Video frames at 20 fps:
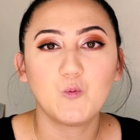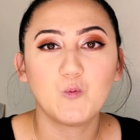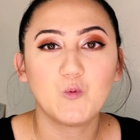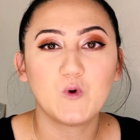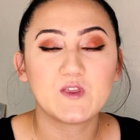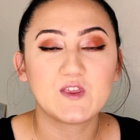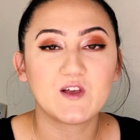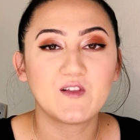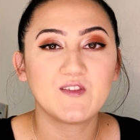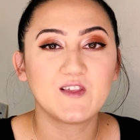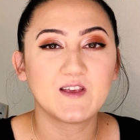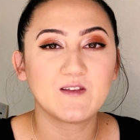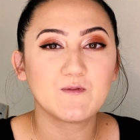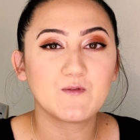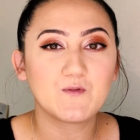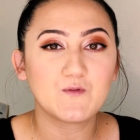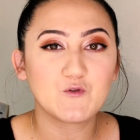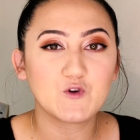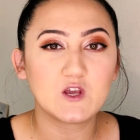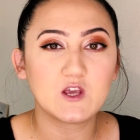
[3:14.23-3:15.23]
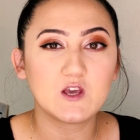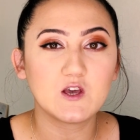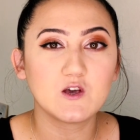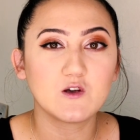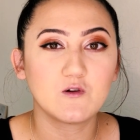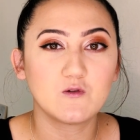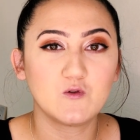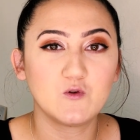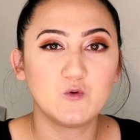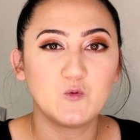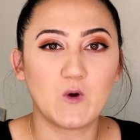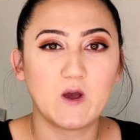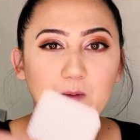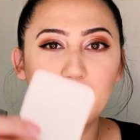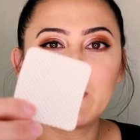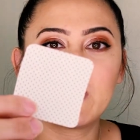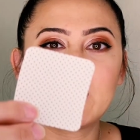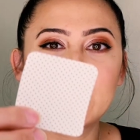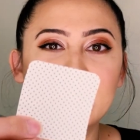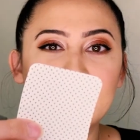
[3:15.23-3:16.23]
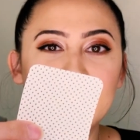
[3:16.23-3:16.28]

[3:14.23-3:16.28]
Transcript: with a lint-free glue wipe like